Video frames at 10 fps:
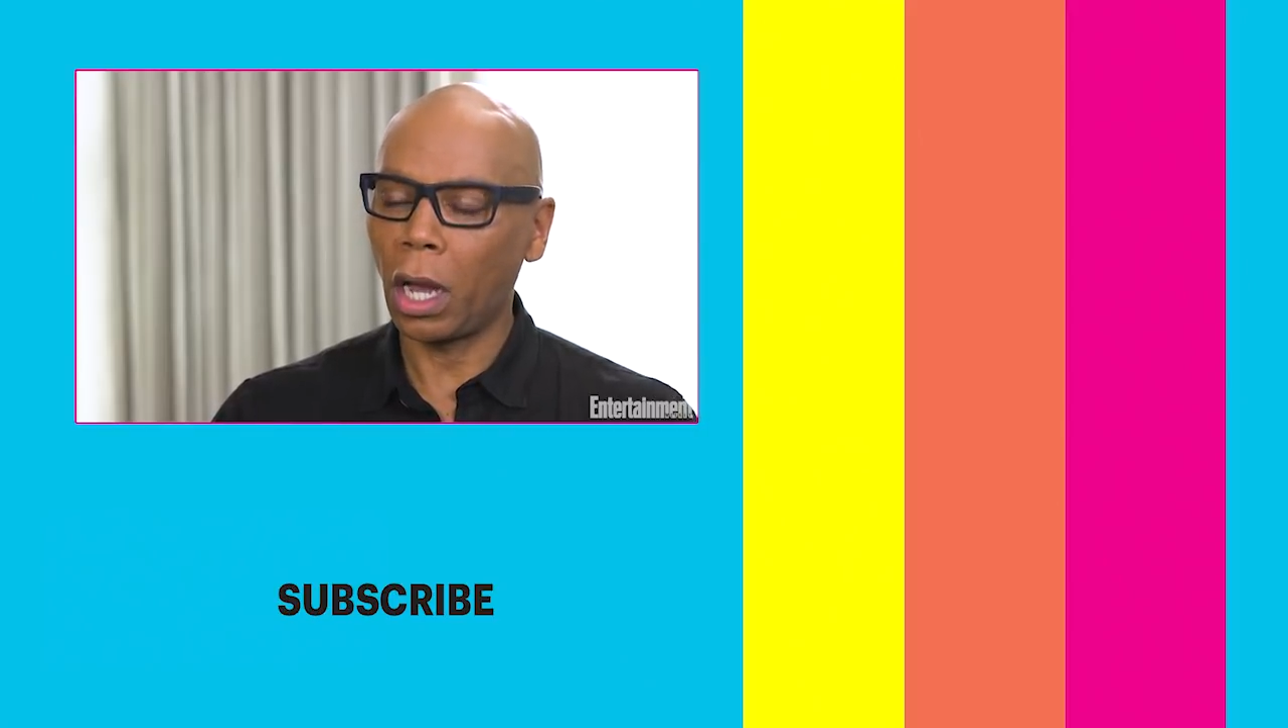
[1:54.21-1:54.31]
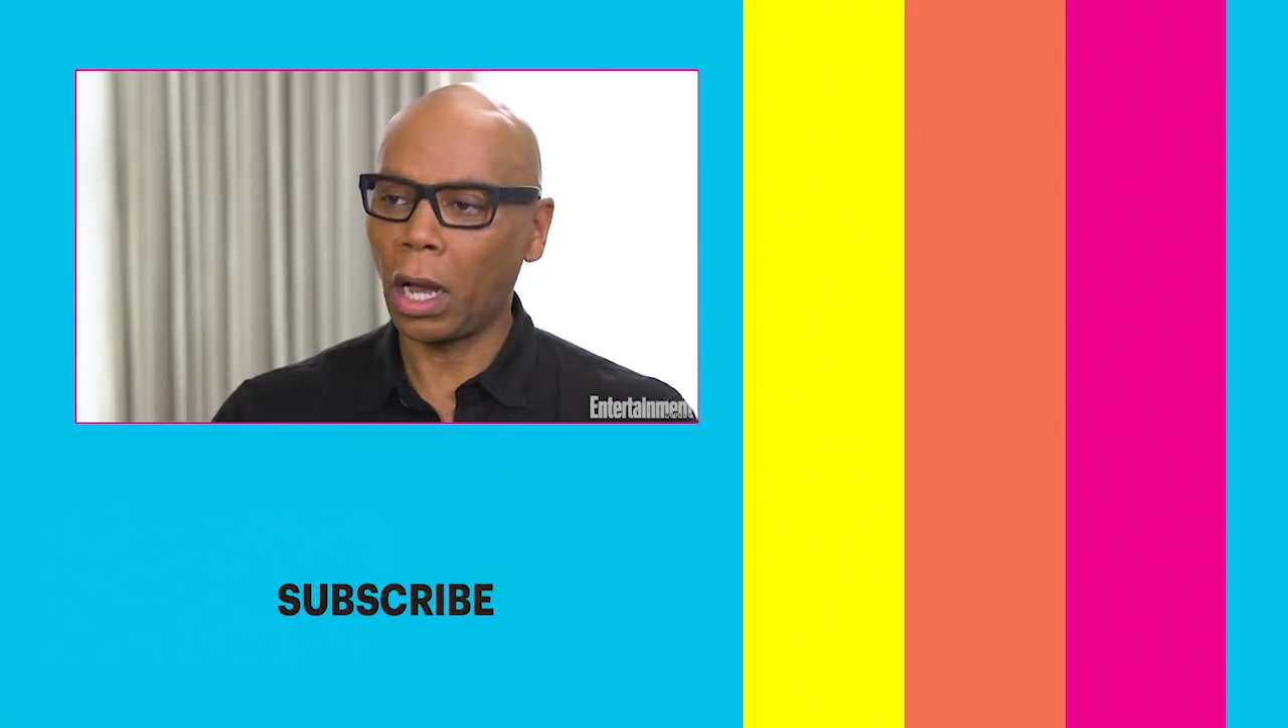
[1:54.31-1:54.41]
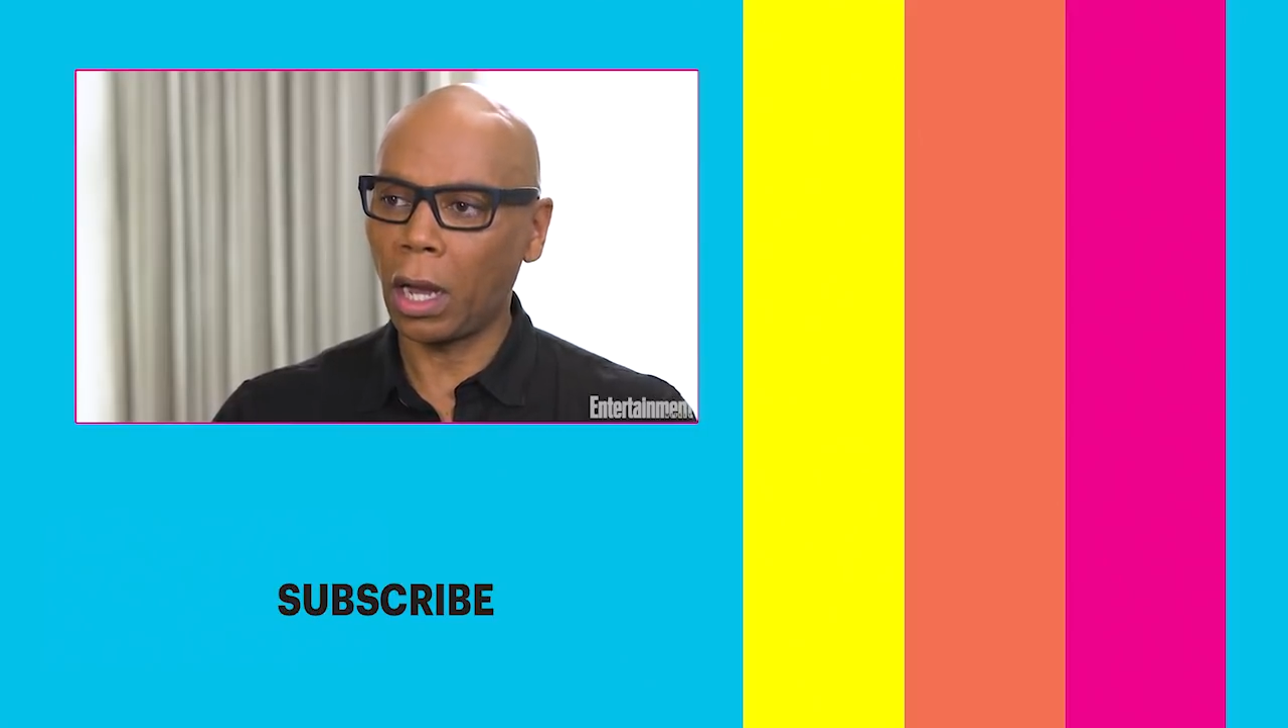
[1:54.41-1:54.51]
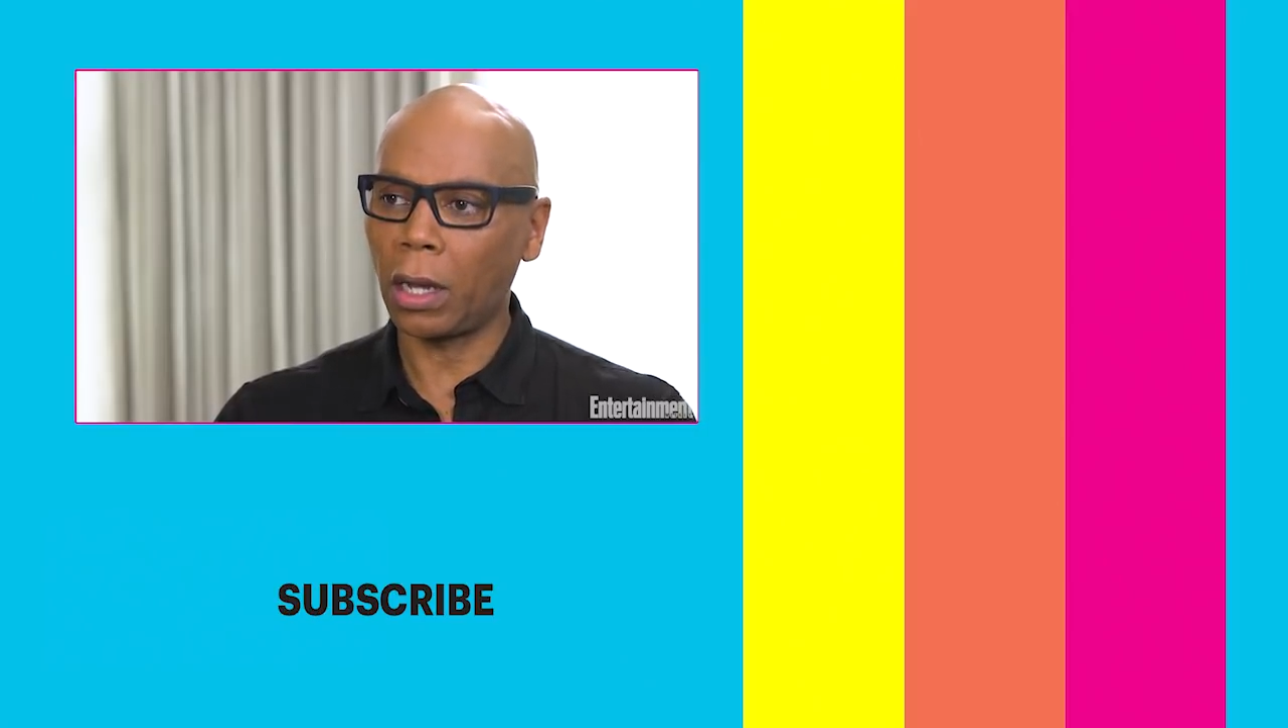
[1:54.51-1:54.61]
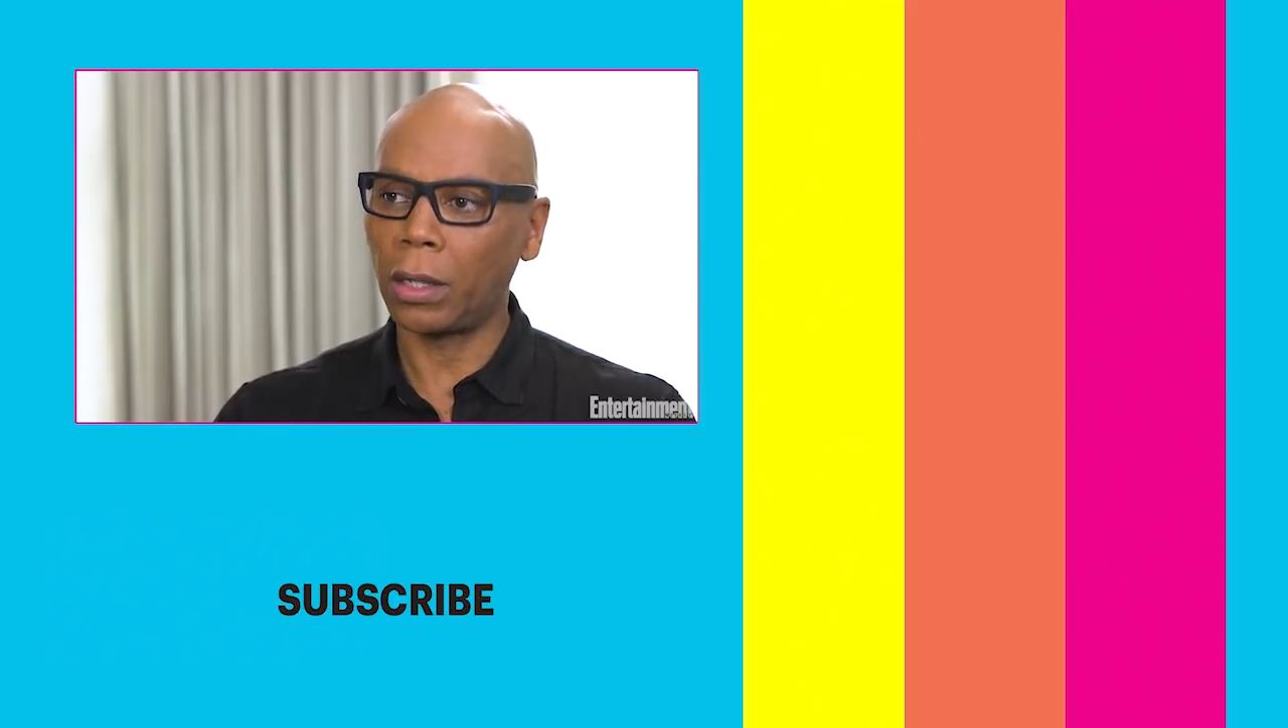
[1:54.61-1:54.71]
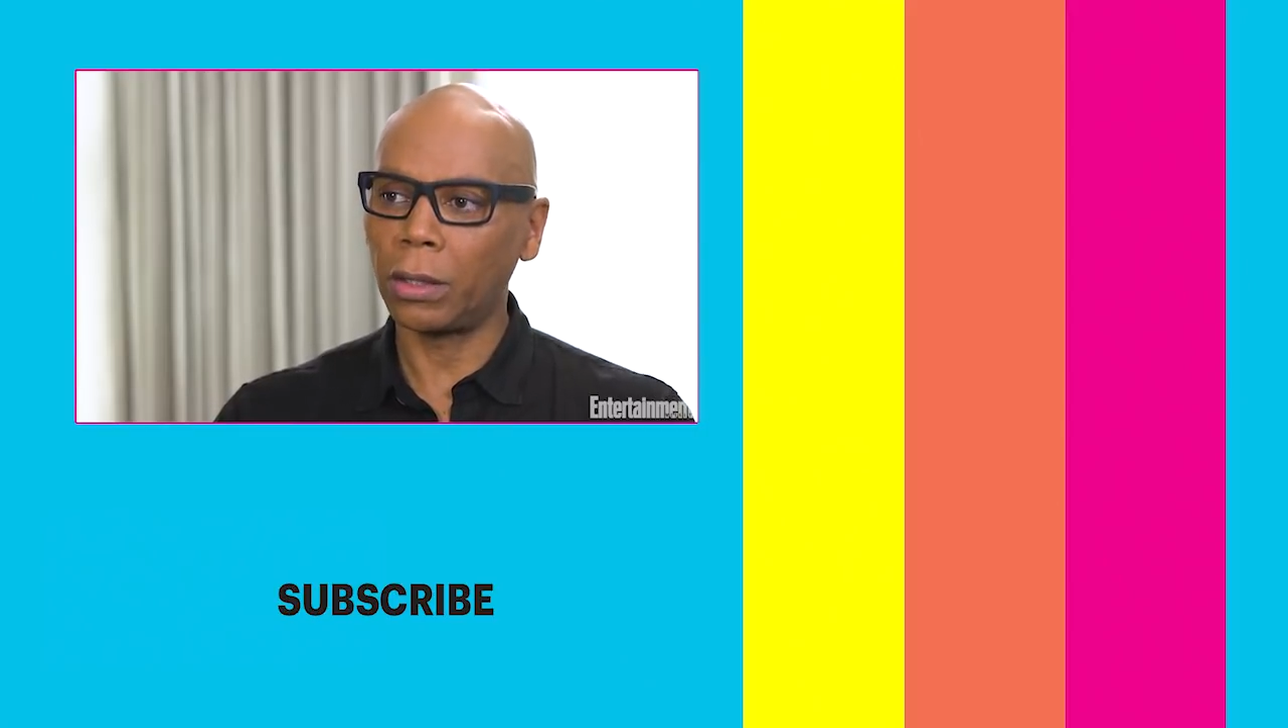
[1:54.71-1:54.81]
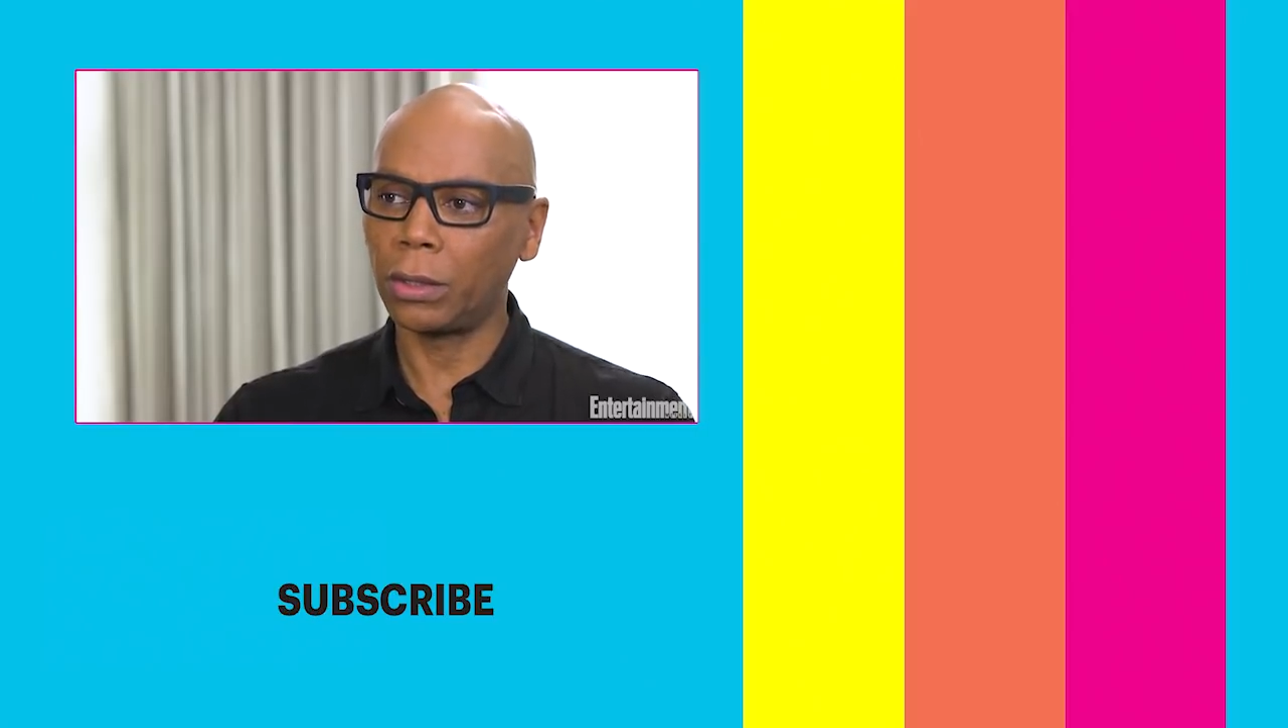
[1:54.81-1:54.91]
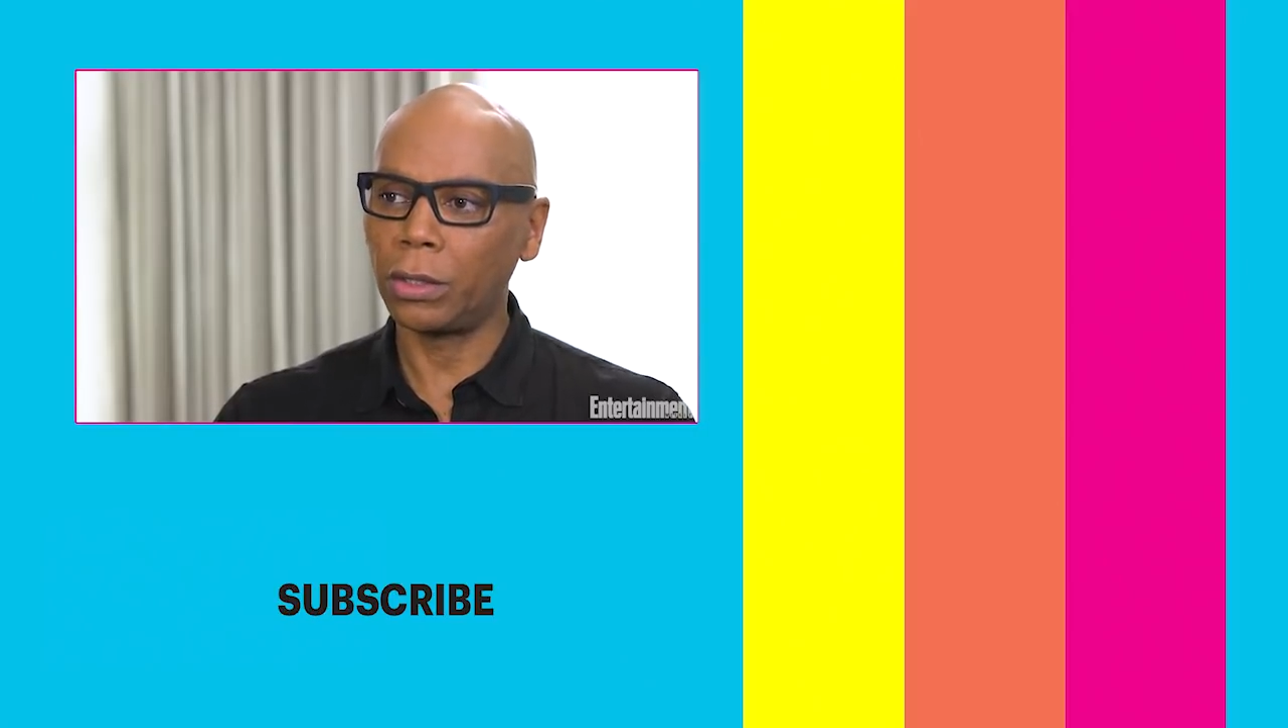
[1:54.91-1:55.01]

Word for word: uh,